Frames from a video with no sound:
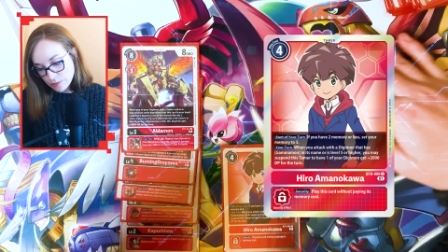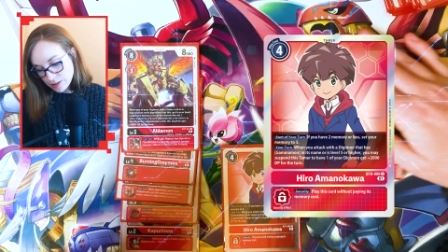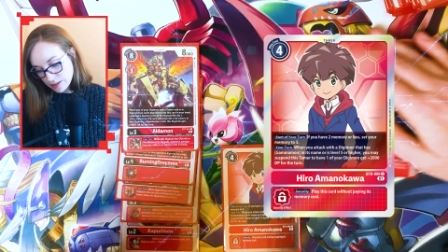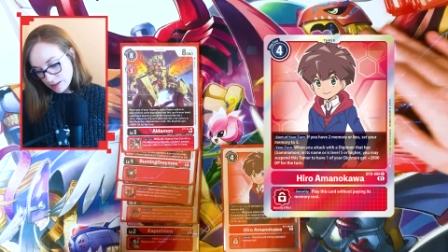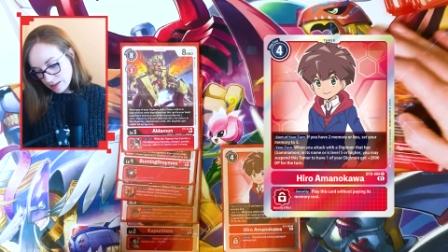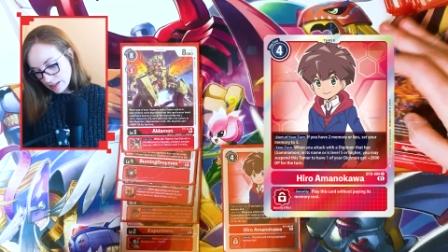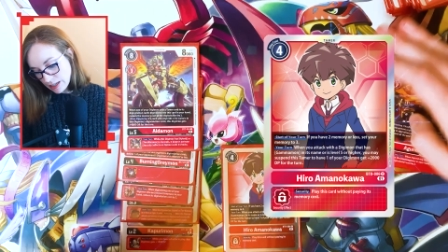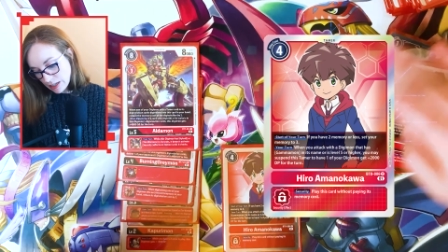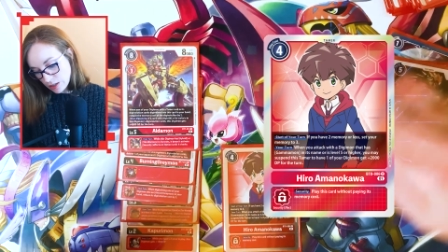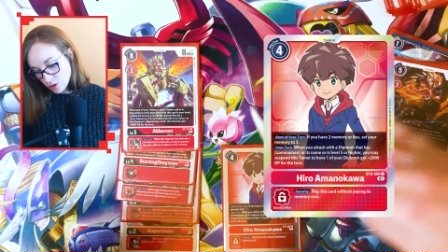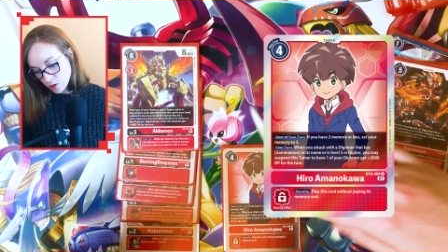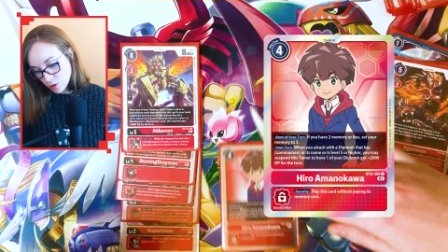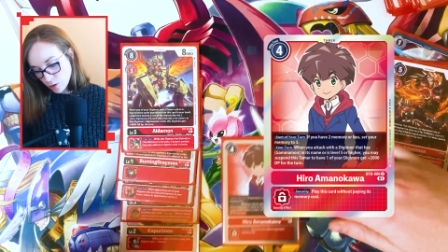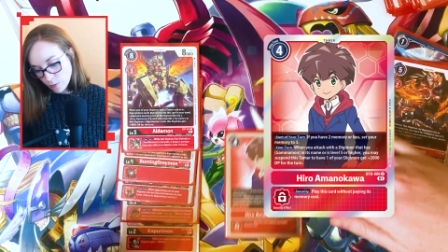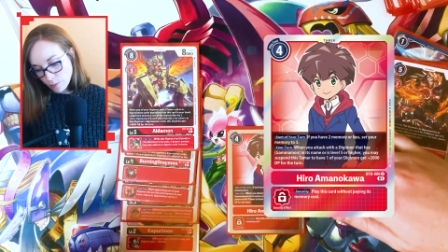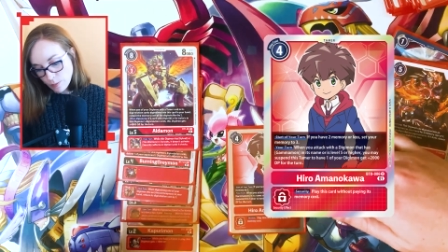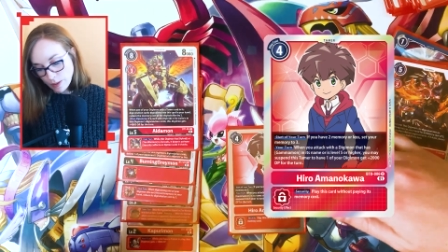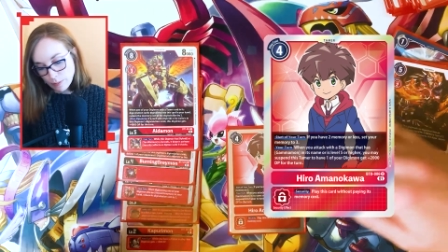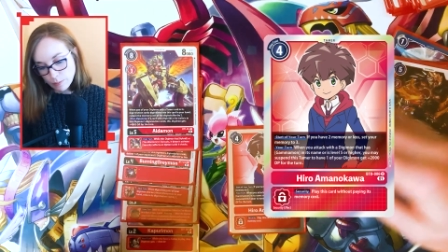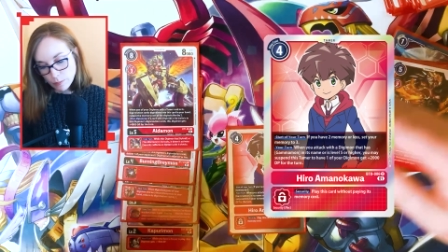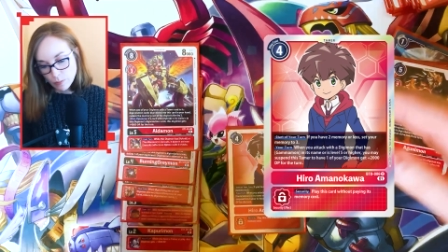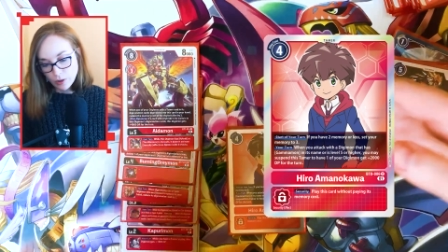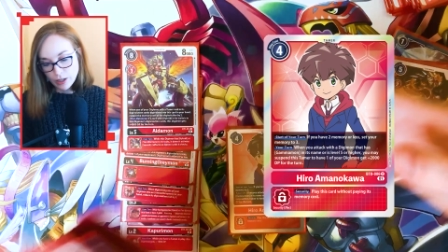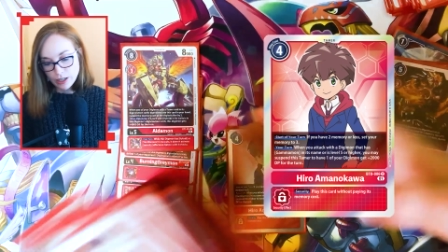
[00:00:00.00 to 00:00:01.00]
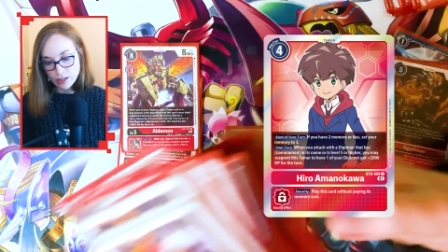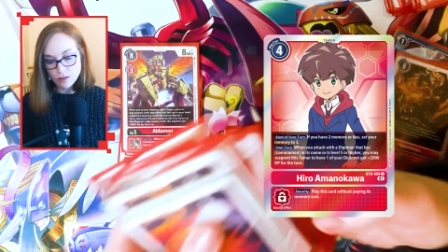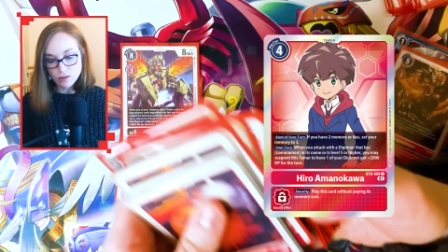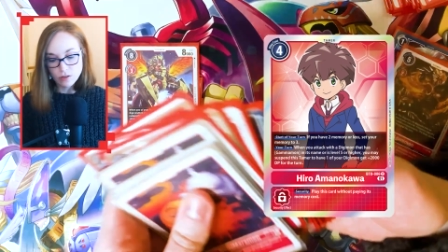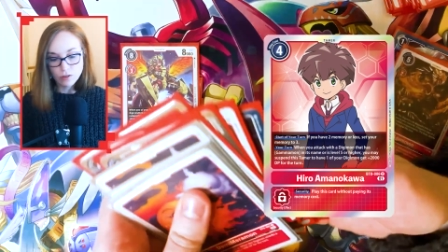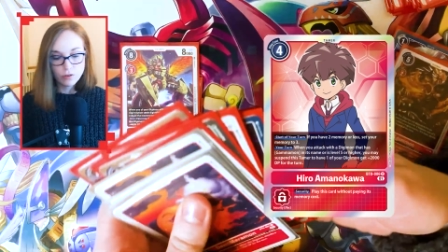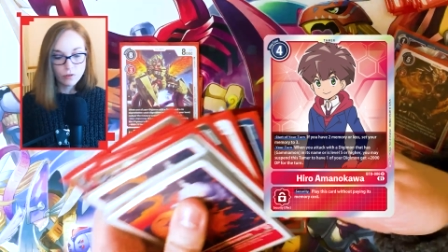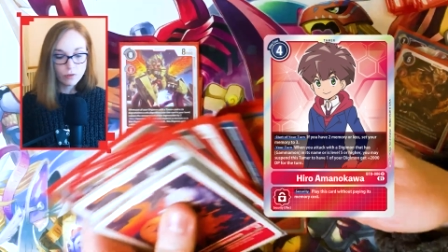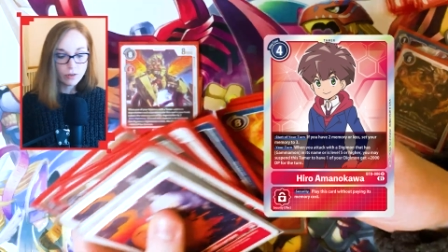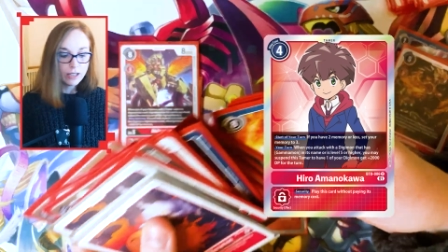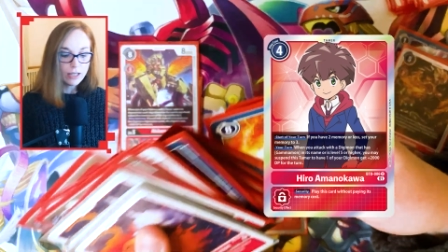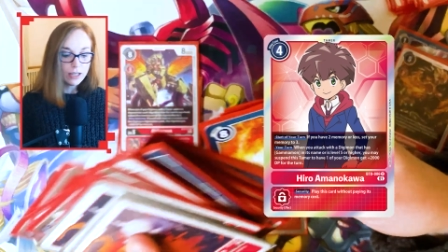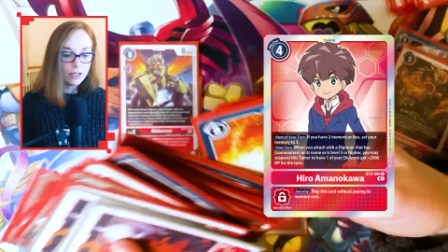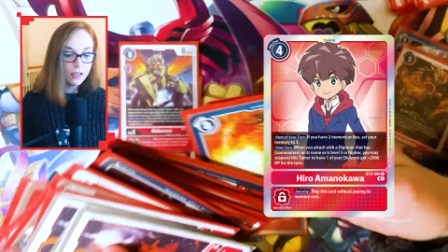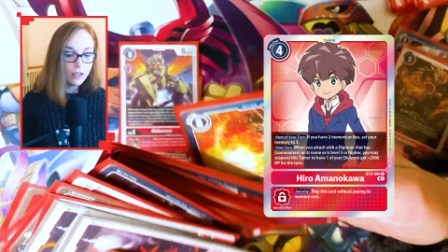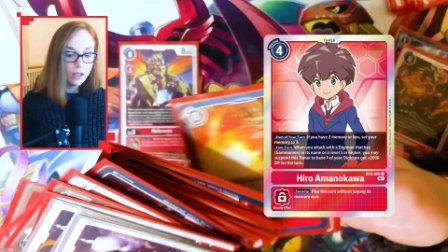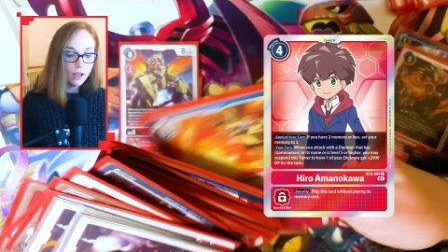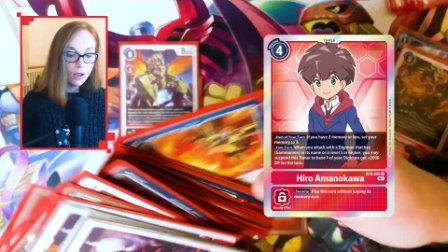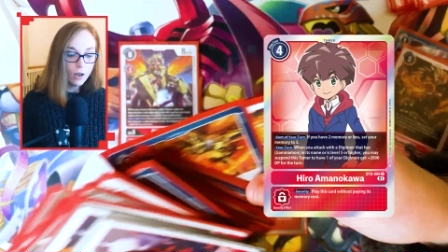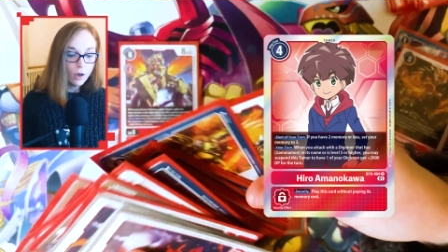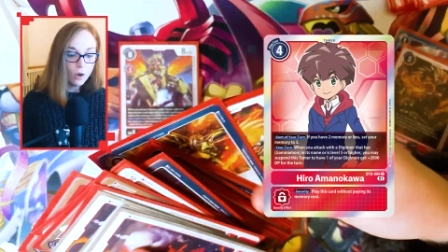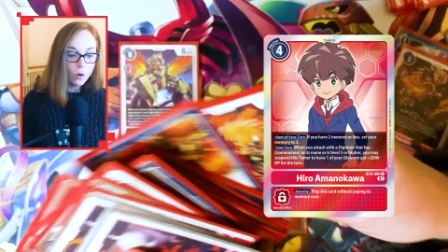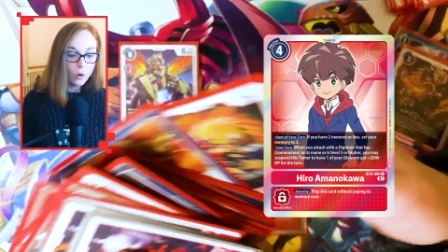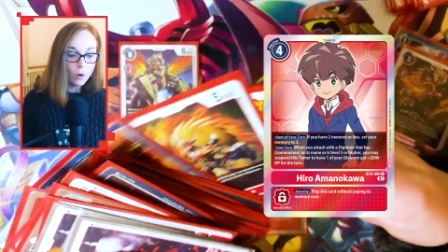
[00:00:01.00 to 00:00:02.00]
to set your memory to 3,
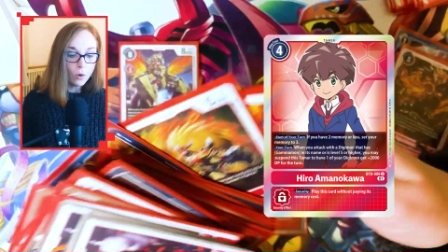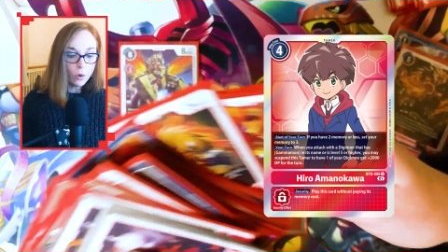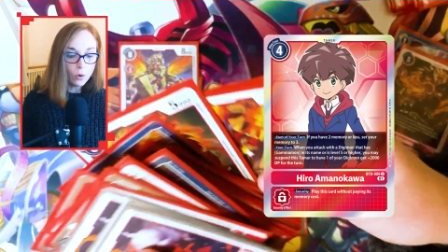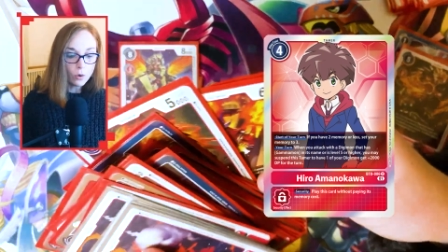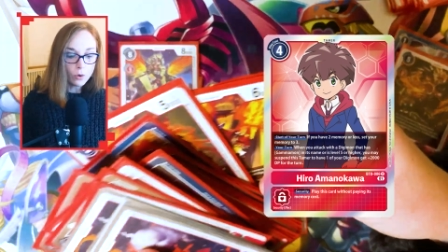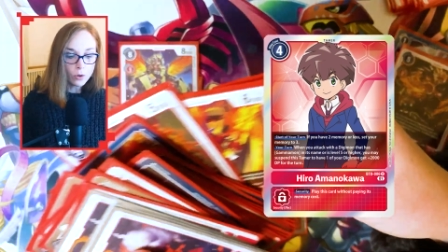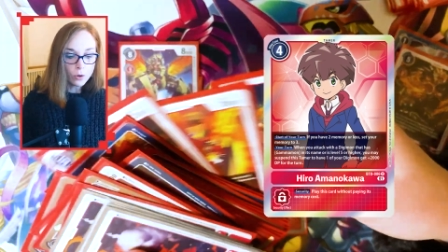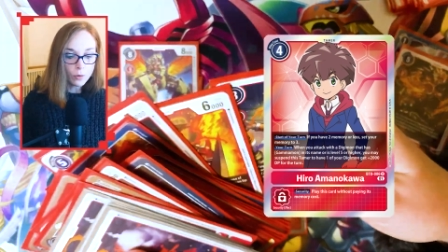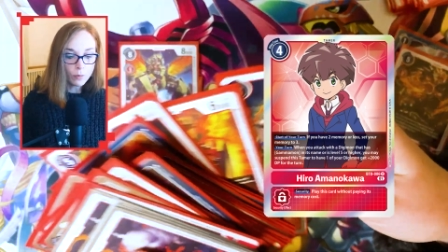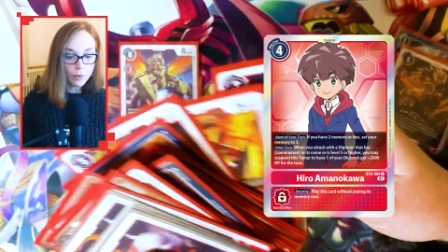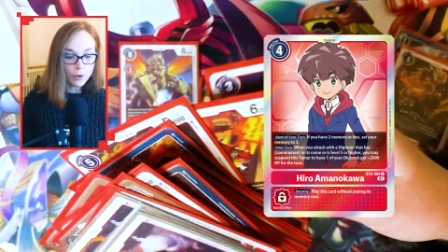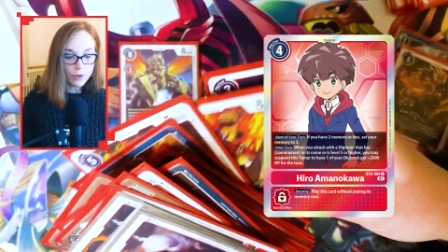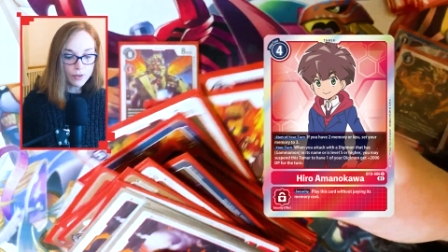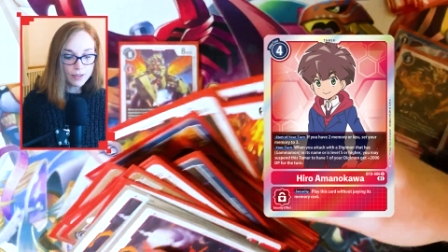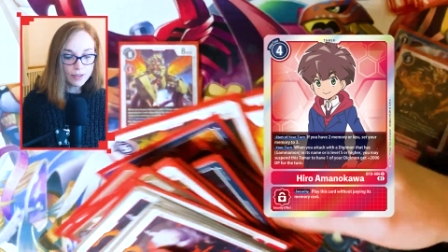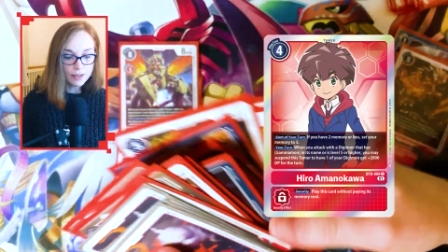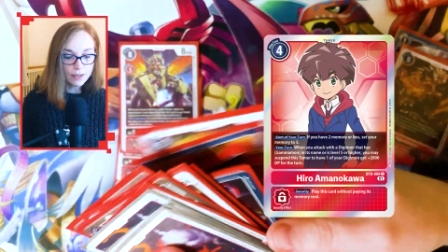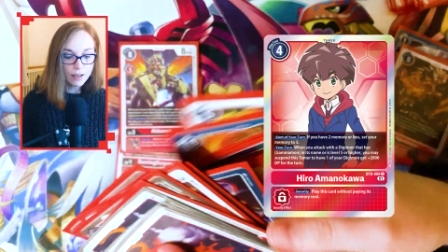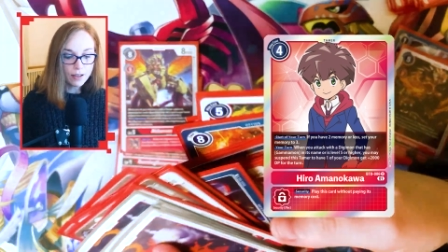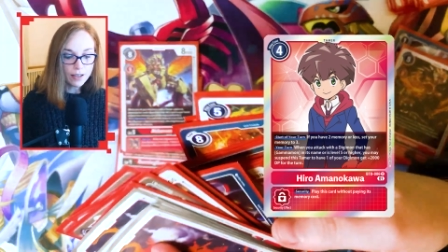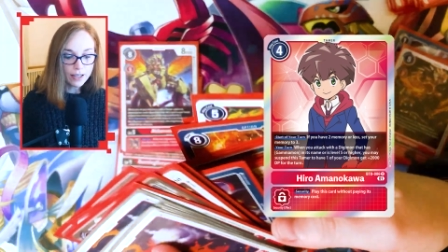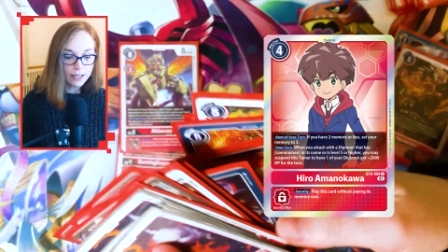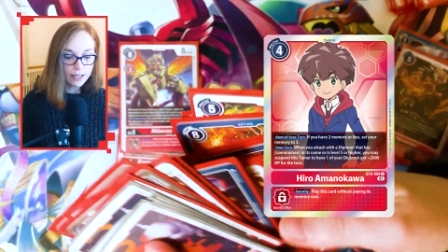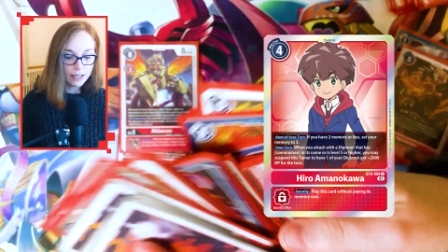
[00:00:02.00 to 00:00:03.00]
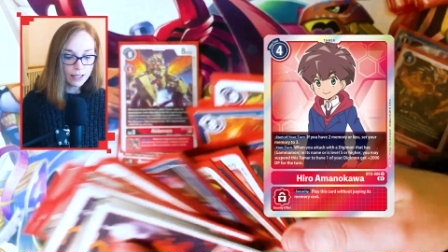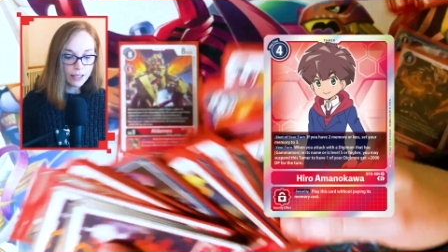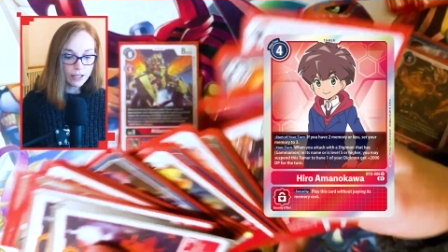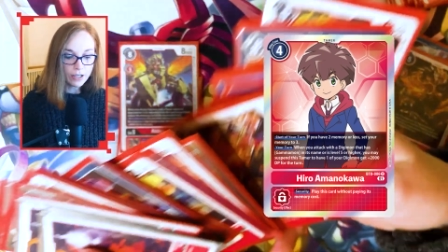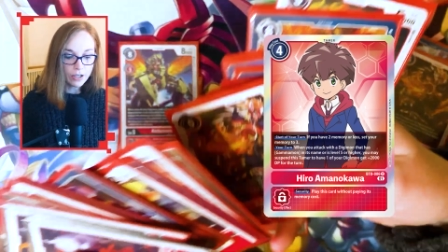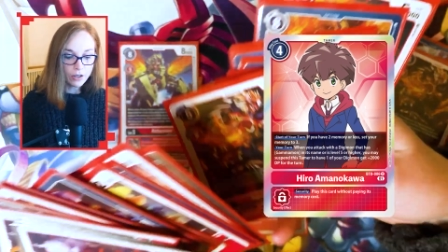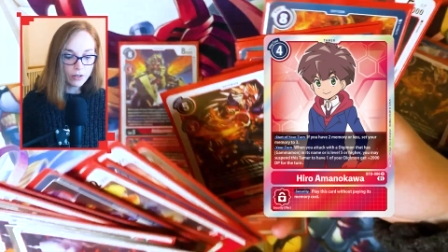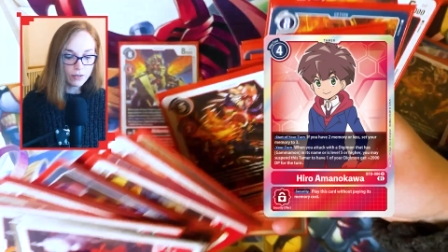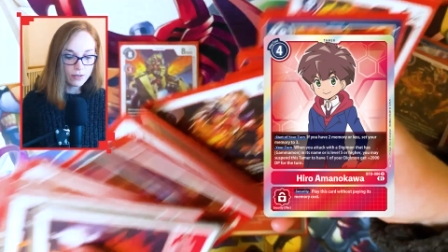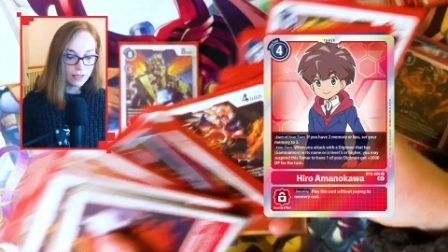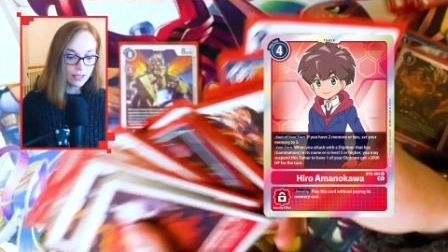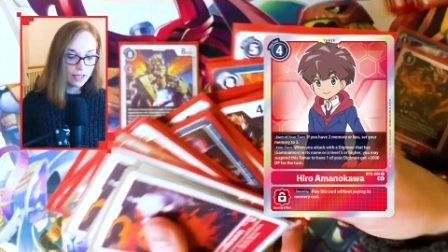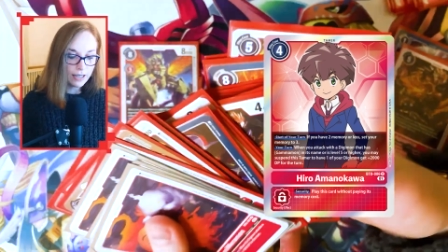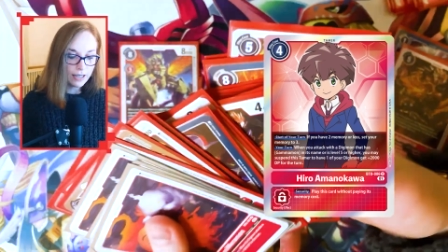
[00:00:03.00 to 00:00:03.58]
or you're most likely going to